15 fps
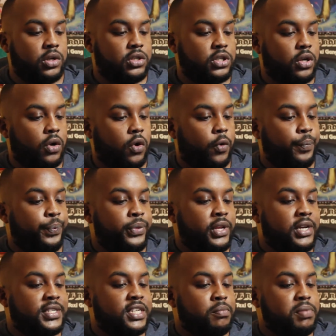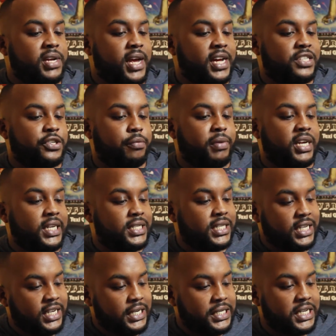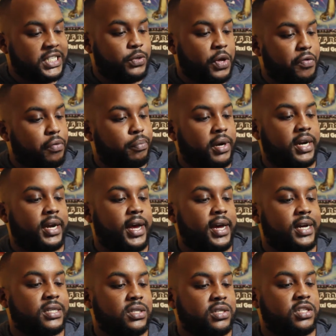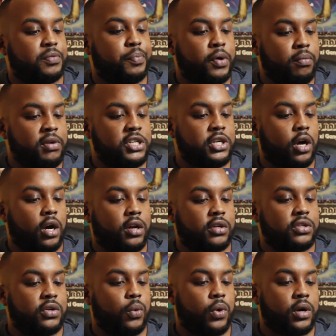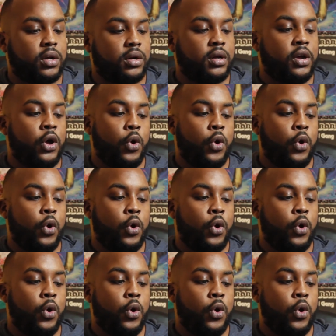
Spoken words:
So Simplecast remains the easiest way for podcasters to publish audio to the world,